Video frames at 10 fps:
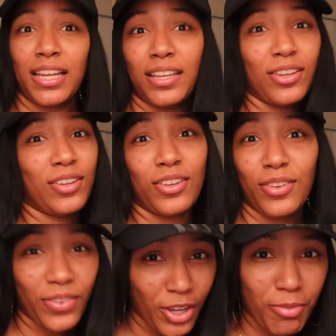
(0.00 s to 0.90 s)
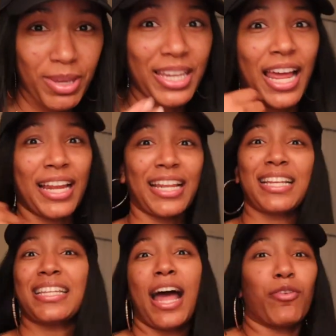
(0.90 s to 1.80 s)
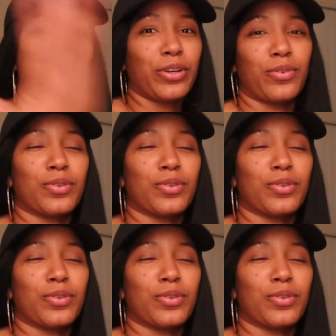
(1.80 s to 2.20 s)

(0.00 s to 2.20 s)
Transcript: You feel me? Like, that's not real.